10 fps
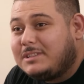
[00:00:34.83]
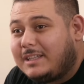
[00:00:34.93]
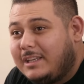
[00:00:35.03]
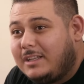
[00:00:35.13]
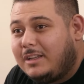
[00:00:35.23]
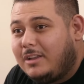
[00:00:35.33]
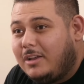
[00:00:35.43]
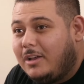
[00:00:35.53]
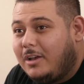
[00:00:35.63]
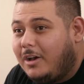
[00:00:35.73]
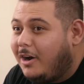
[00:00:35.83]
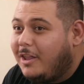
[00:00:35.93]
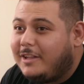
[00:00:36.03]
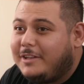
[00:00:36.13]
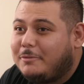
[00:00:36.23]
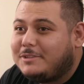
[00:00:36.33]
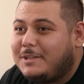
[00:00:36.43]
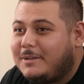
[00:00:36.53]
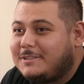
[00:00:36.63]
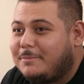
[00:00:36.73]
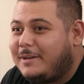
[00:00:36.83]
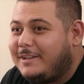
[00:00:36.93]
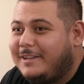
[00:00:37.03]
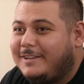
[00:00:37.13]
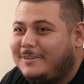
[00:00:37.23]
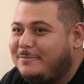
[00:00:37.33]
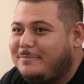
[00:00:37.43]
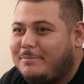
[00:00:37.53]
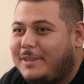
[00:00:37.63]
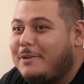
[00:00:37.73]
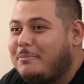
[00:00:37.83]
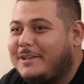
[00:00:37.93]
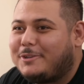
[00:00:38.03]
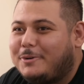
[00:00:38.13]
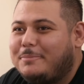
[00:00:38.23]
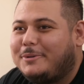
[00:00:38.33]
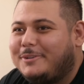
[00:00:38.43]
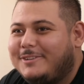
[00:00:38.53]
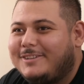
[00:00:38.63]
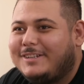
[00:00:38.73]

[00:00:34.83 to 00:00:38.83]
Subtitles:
was a kid, all I did was eat mazapan and play with my trompo.